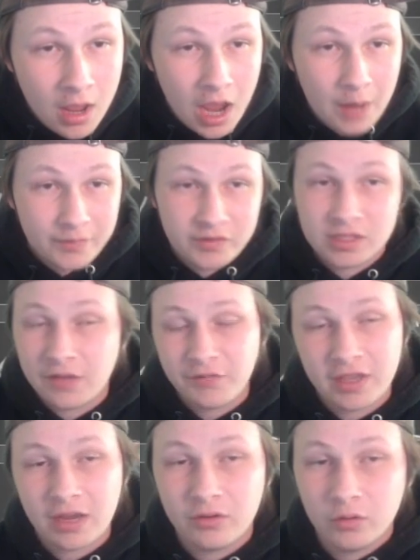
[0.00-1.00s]
Um, if he's not
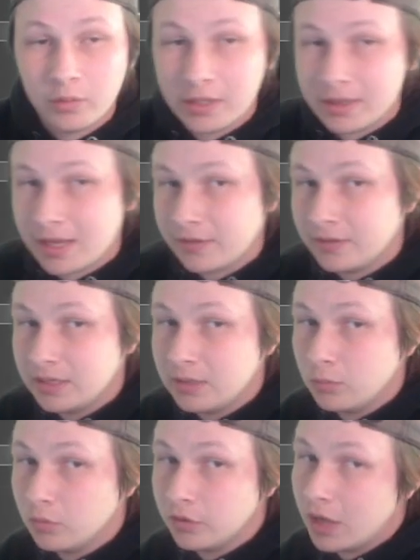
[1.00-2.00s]
Fake Out into Quick Attack, then he
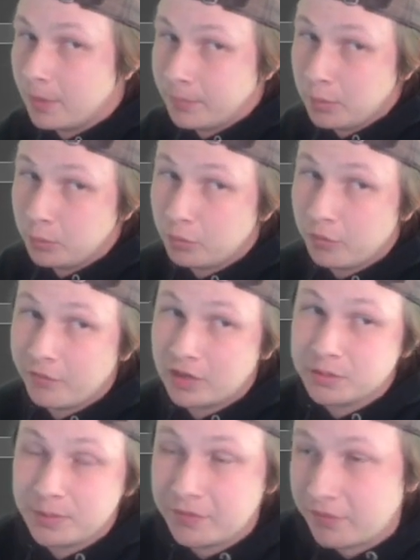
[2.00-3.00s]
will not be able to revenge
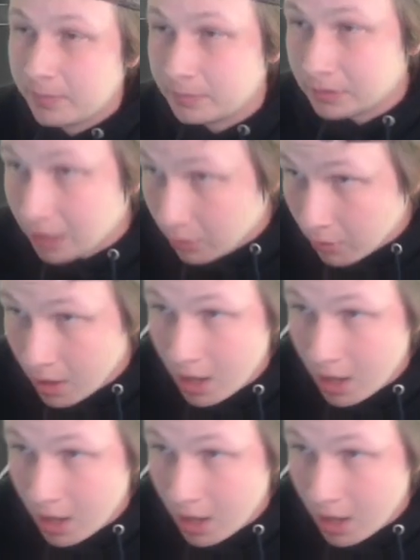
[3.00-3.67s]
me if I'm low.